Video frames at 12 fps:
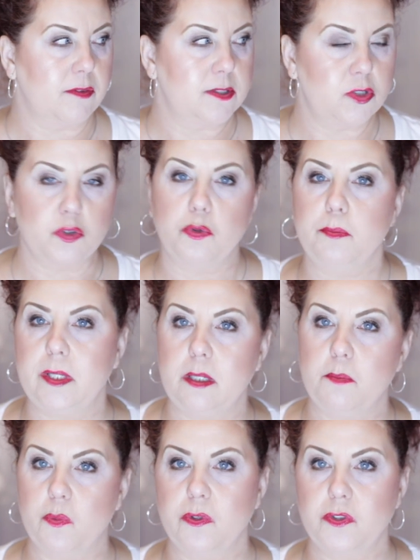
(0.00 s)
so many
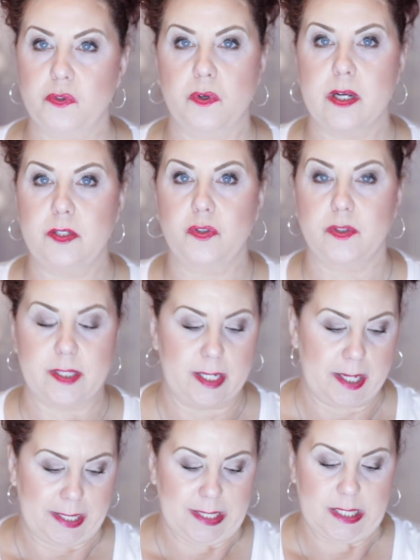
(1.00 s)
moisturizers that
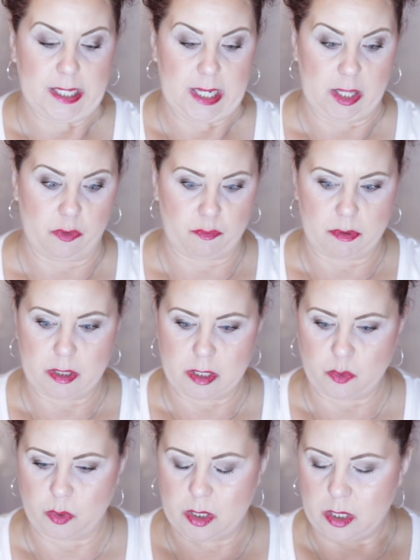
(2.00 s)
I need to get
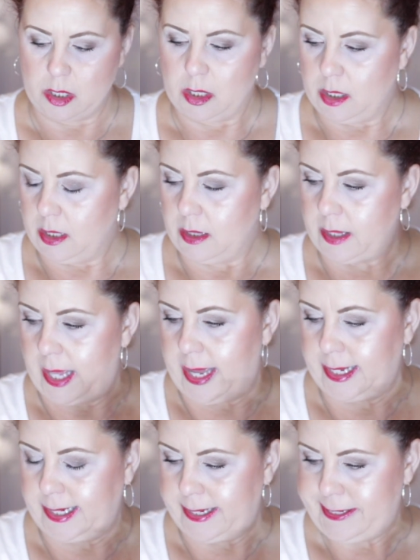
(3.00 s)
through
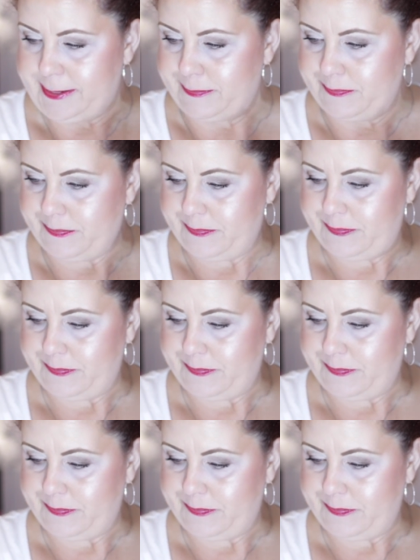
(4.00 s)
that um,